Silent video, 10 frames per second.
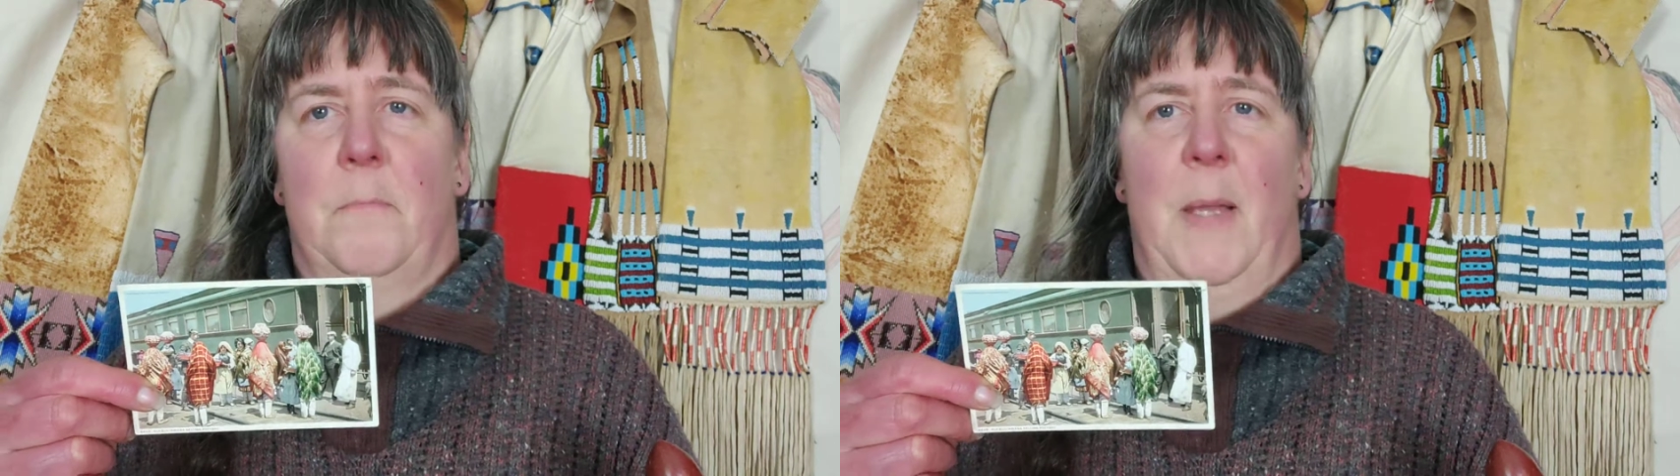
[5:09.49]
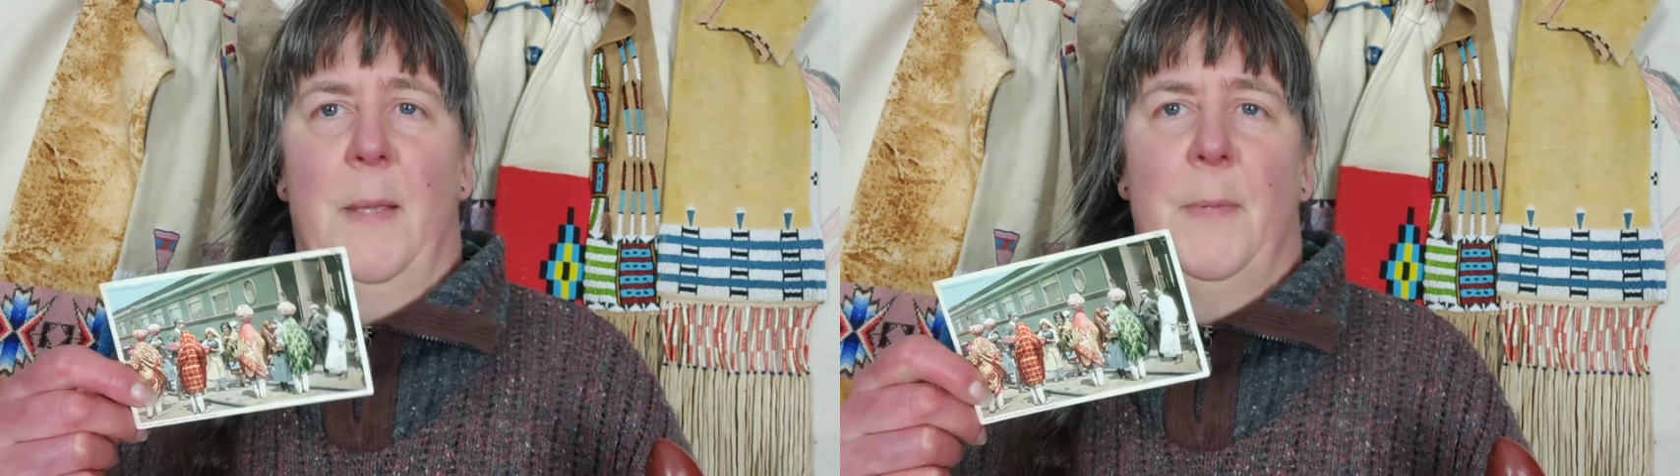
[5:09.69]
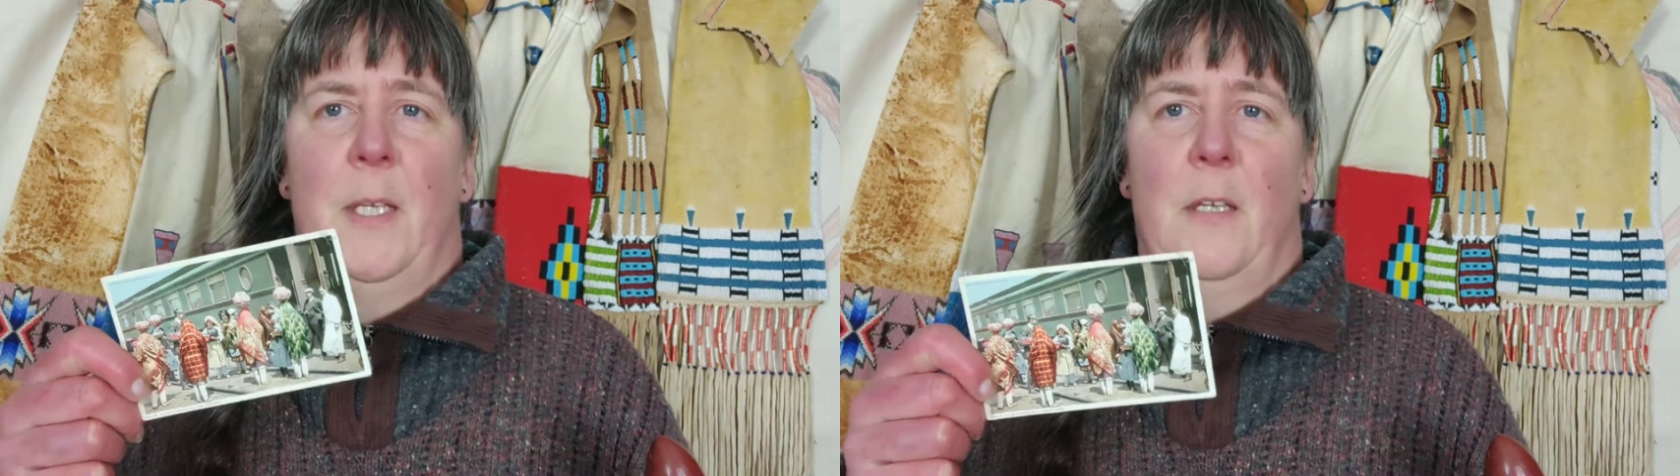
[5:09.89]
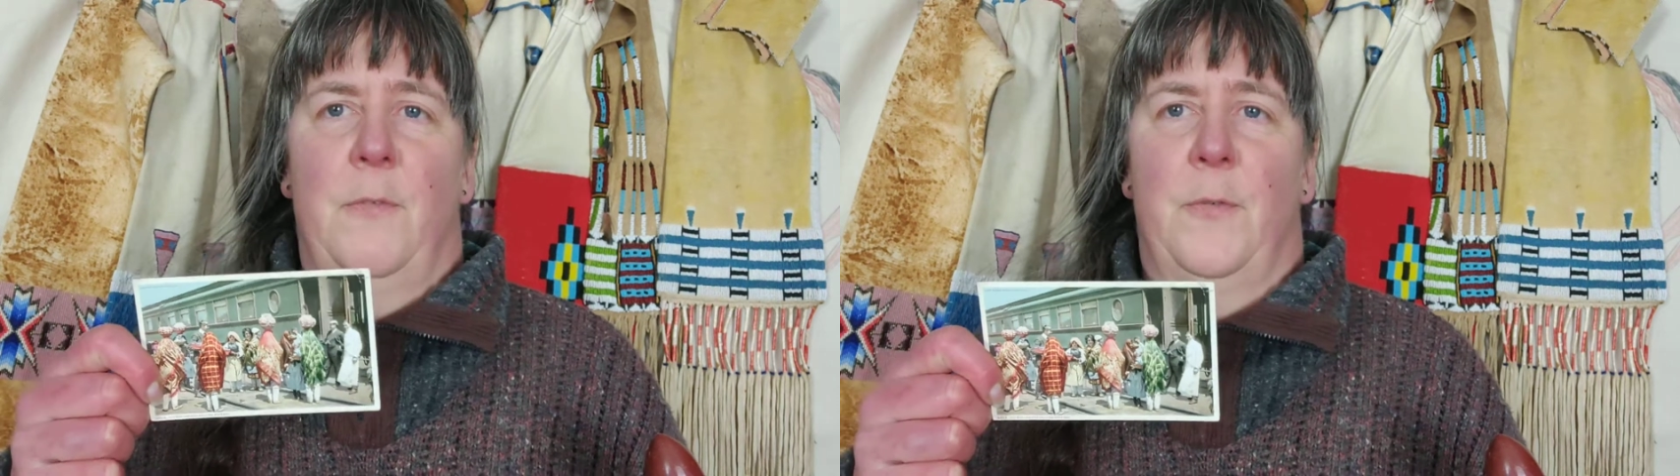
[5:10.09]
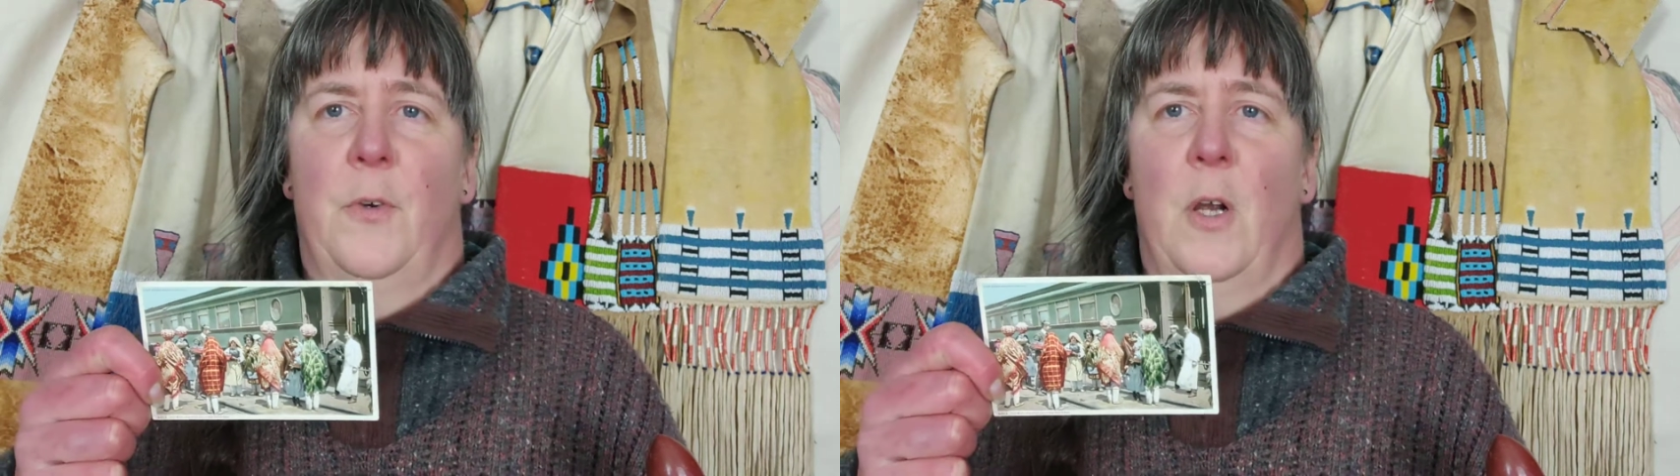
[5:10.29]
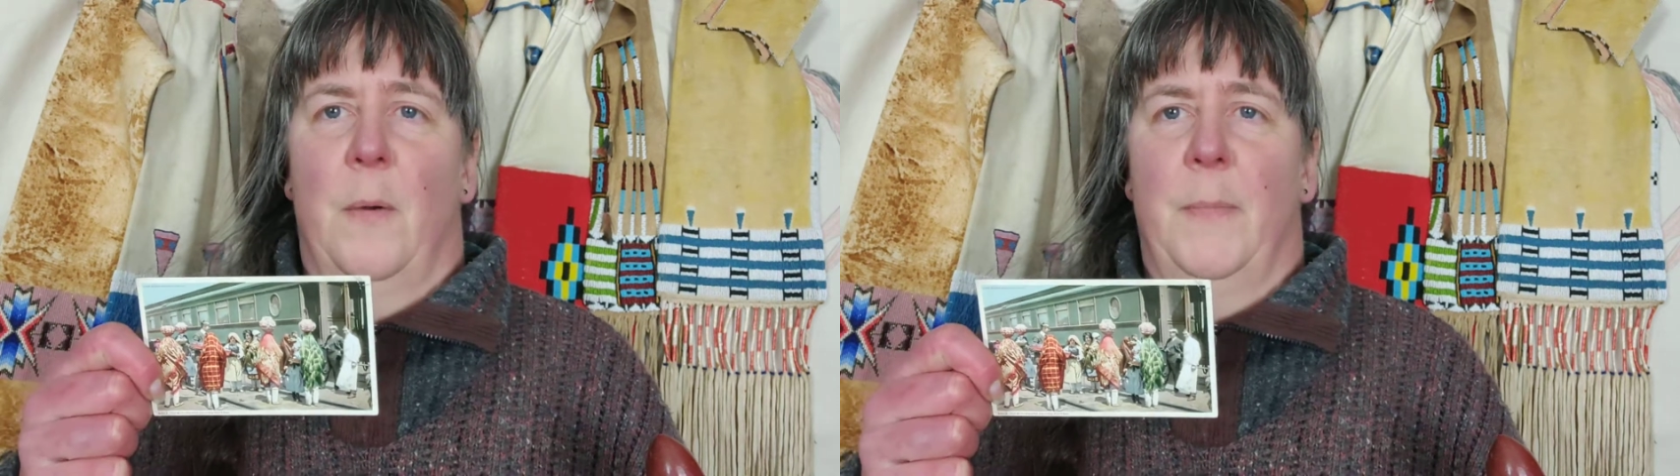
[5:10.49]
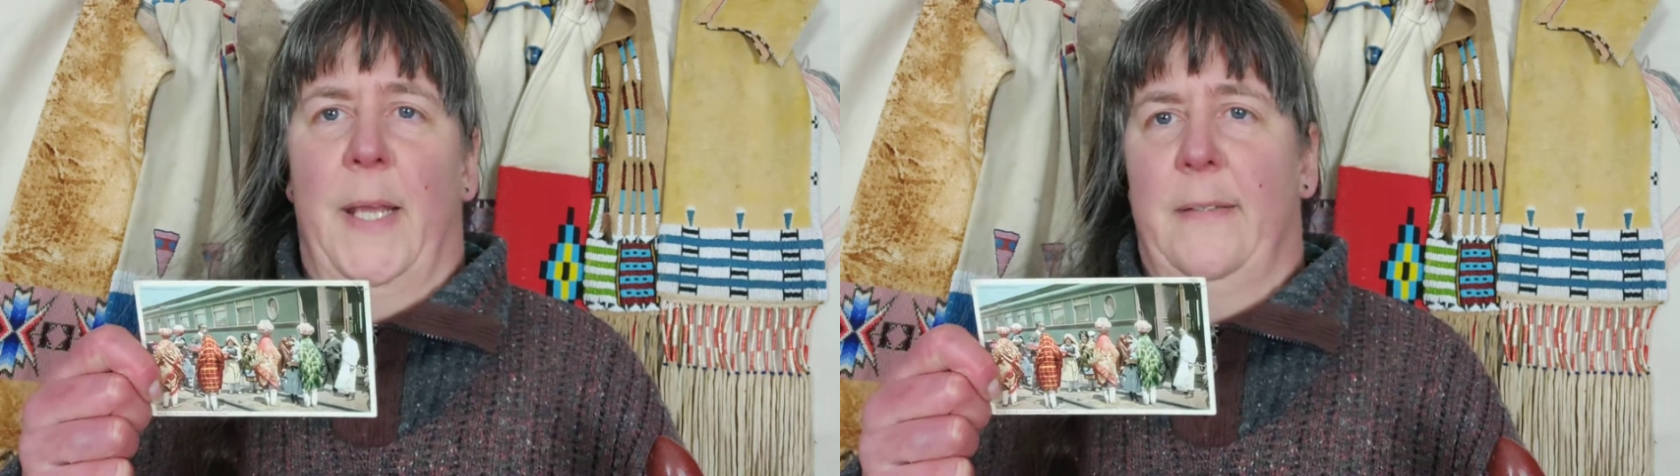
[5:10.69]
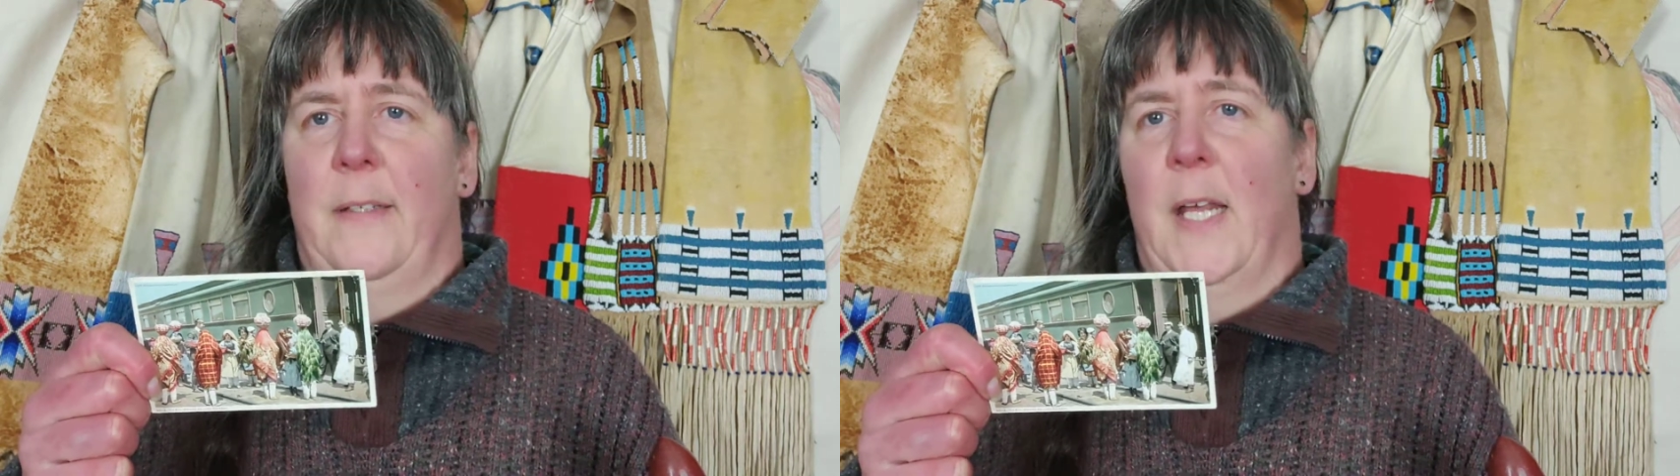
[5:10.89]
maybe from
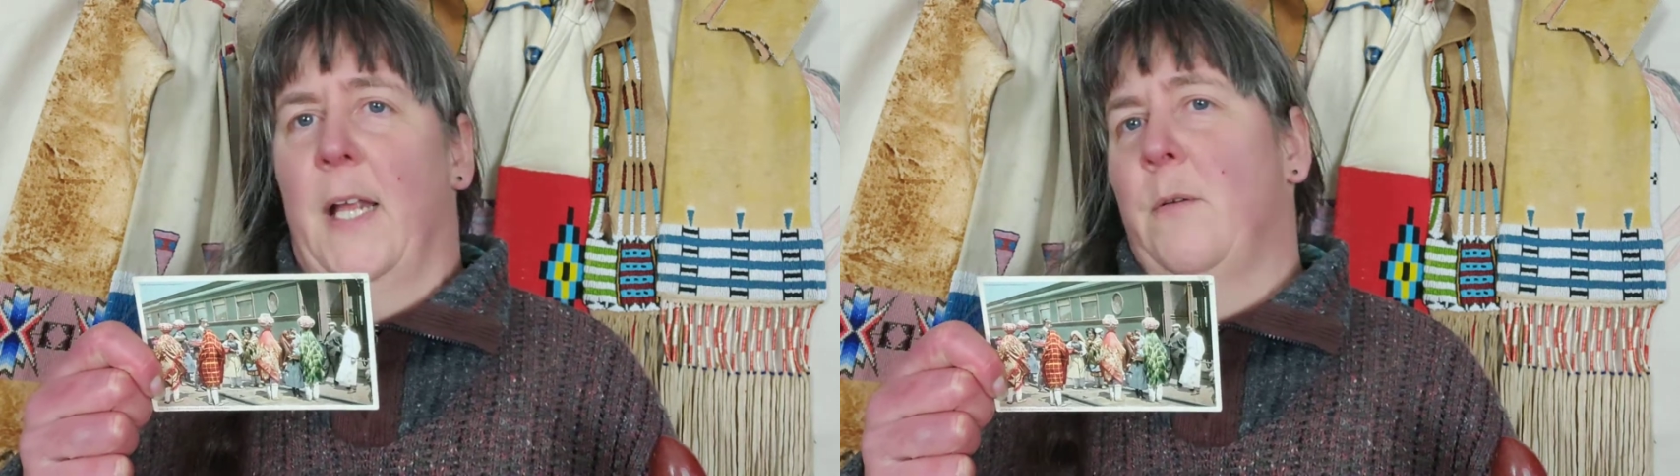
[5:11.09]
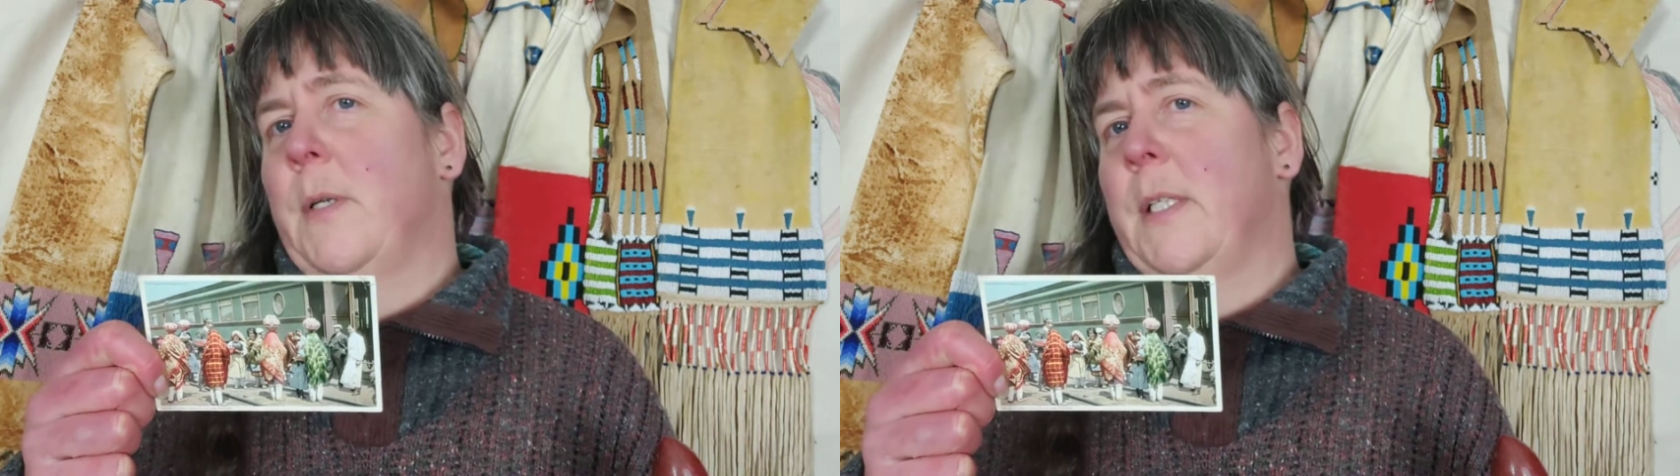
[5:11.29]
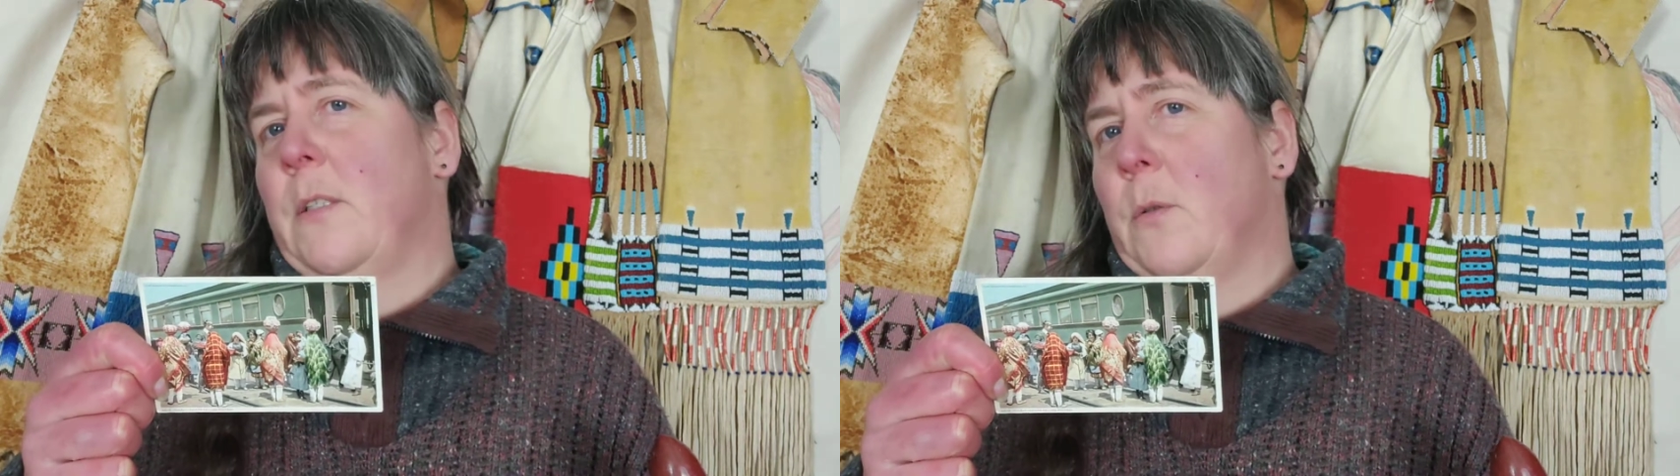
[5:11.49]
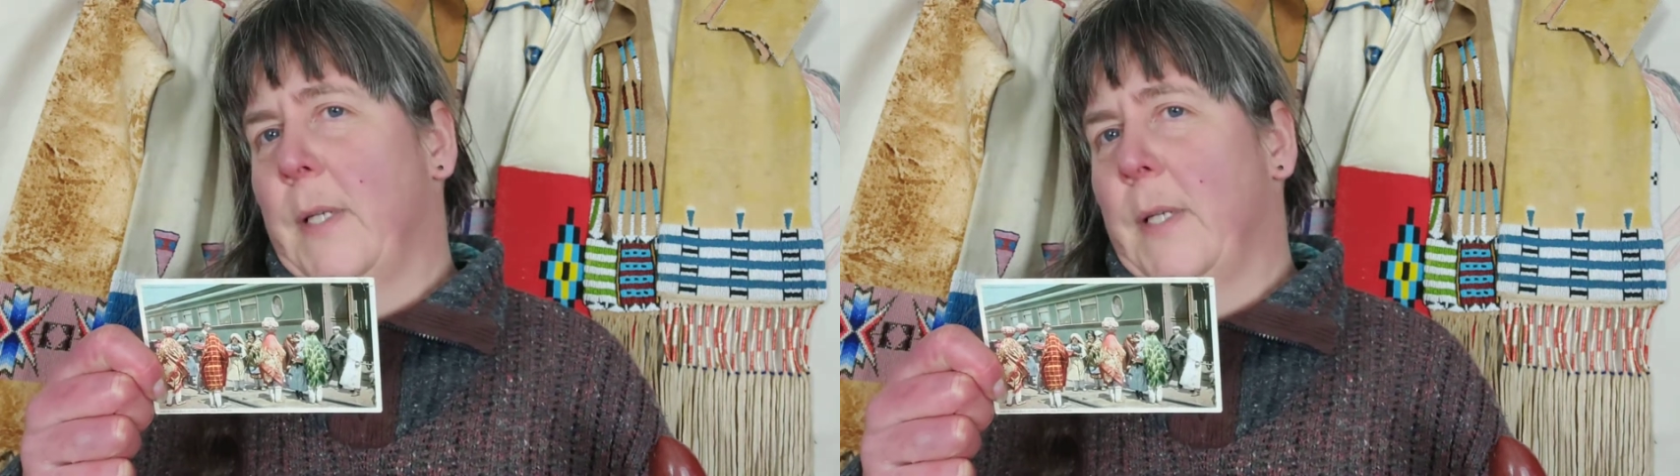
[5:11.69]
1900 to